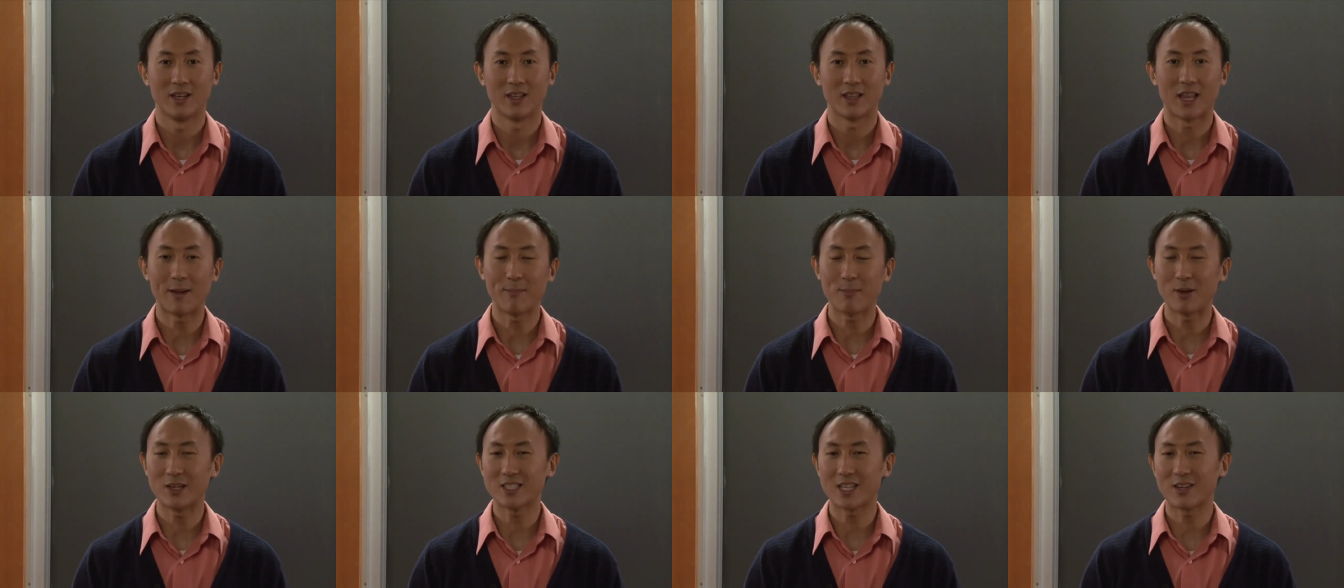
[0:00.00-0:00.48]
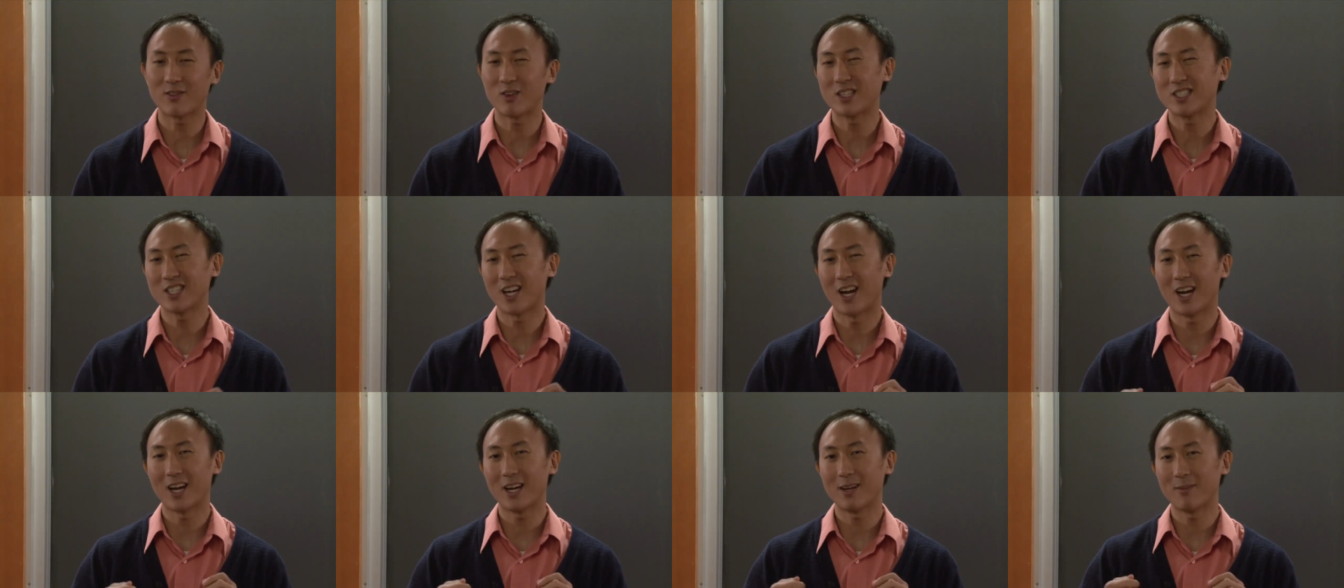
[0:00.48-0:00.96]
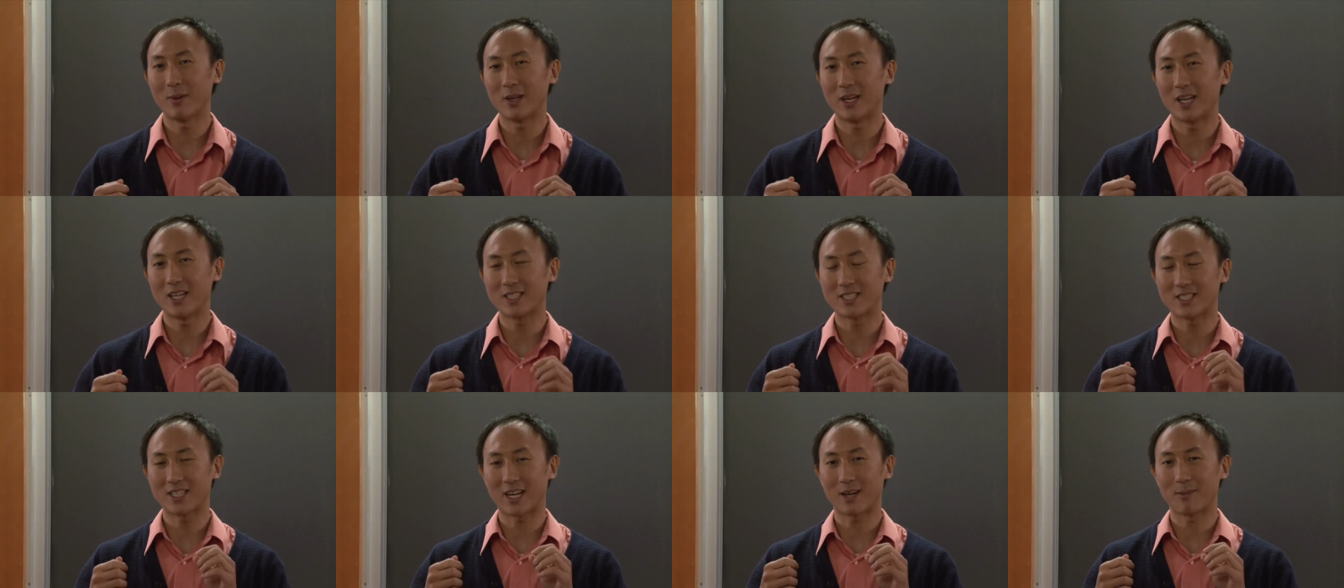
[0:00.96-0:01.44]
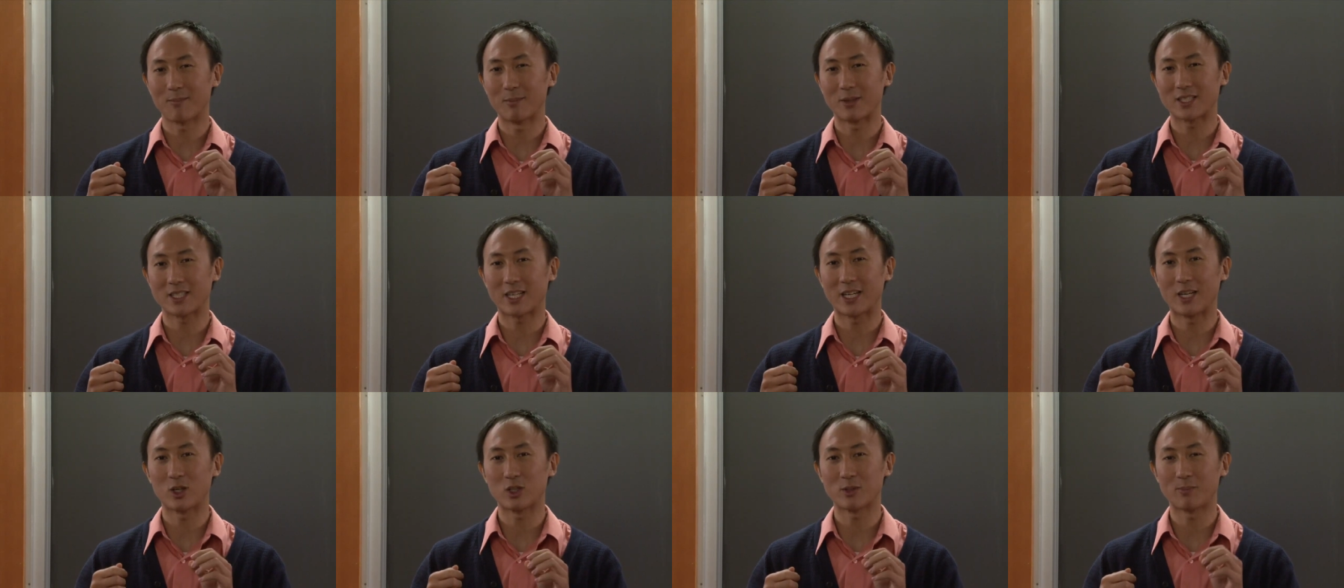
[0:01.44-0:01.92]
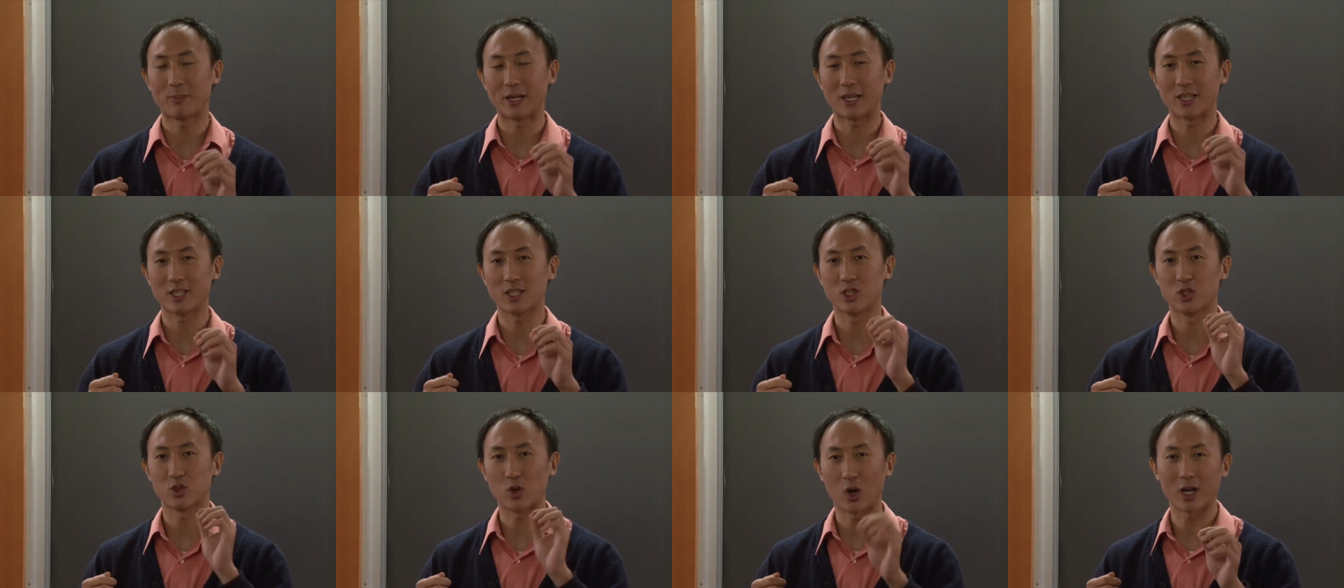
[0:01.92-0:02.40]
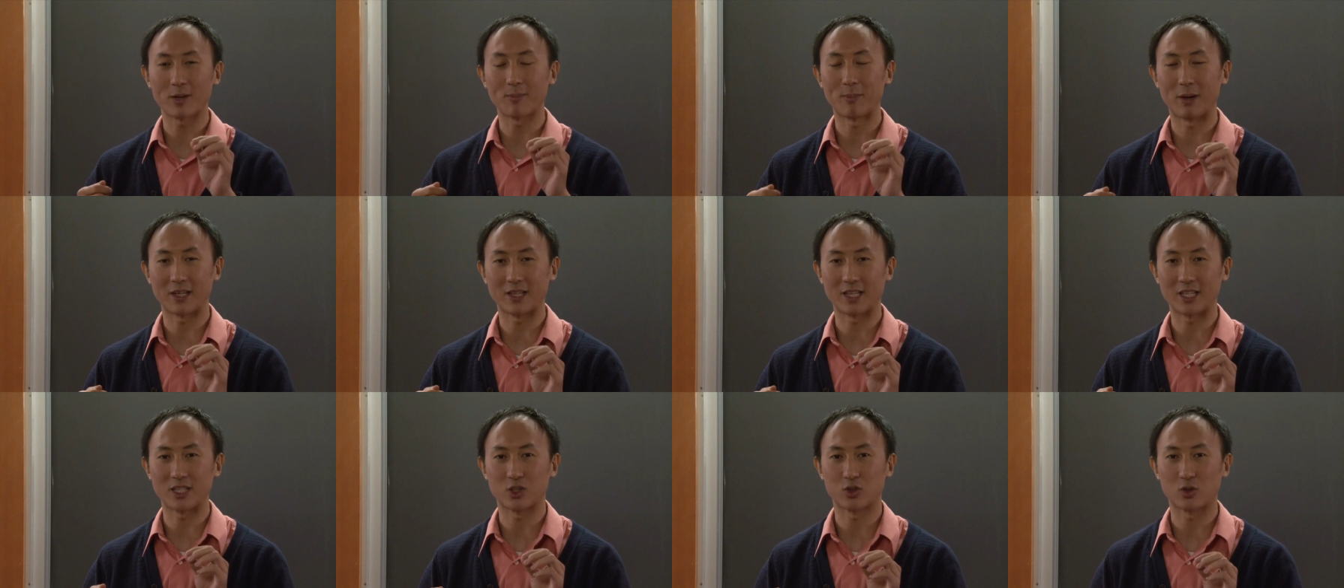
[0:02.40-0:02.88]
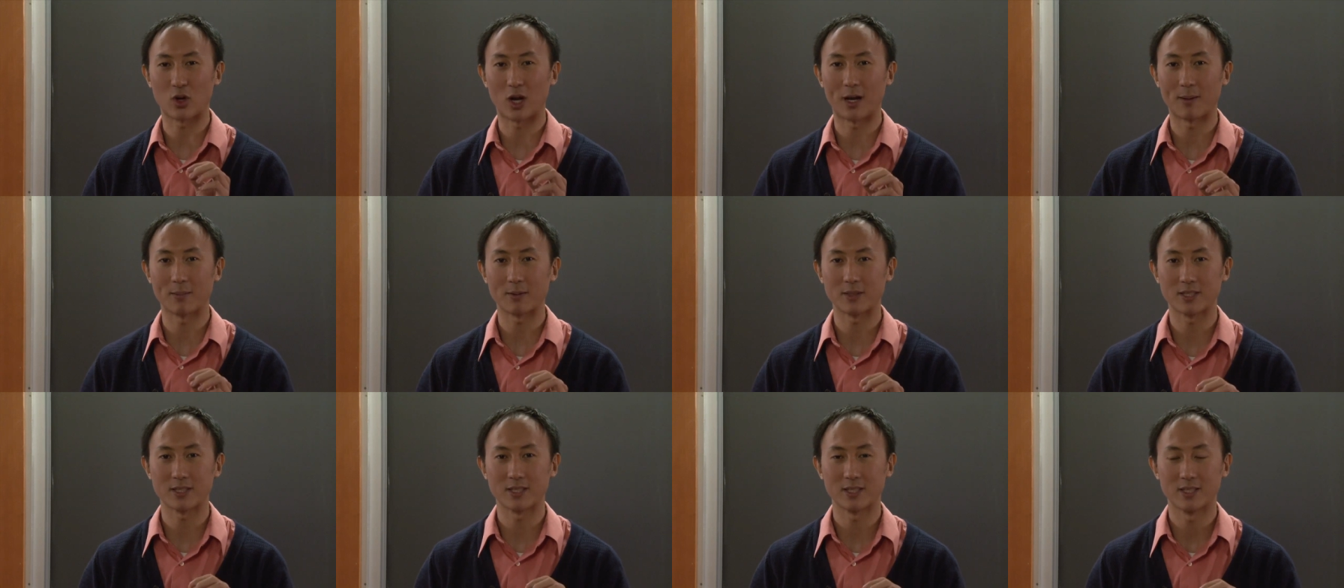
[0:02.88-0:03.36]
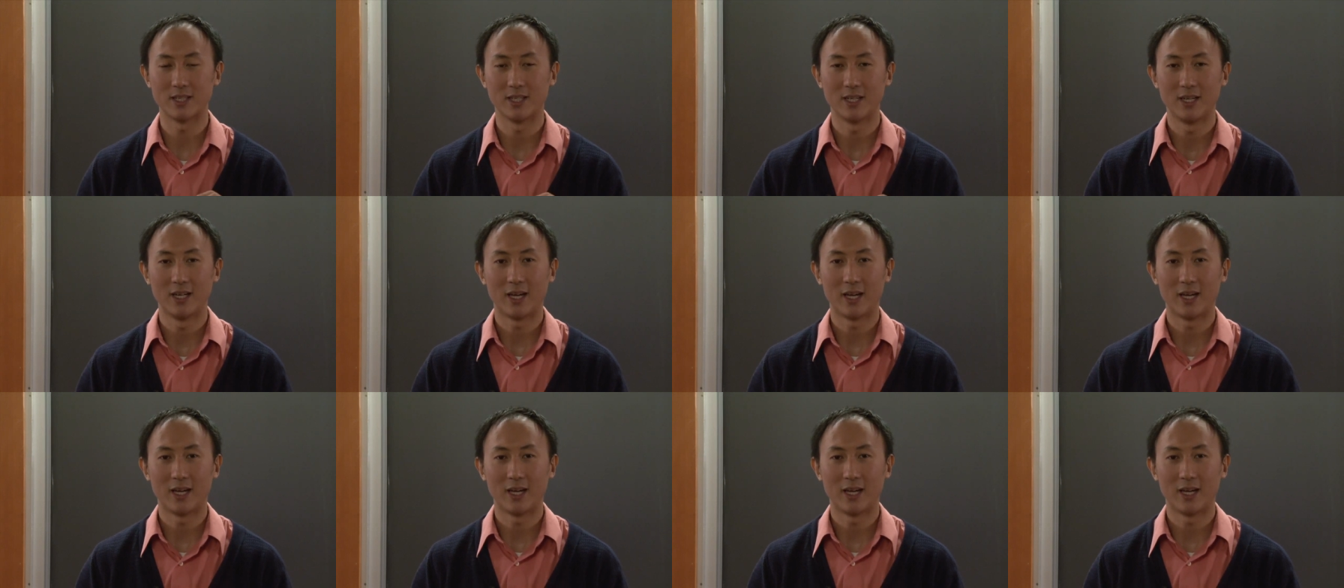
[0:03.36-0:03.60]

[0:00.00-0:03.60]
That means every time an insect mosquito is being struck by these drops,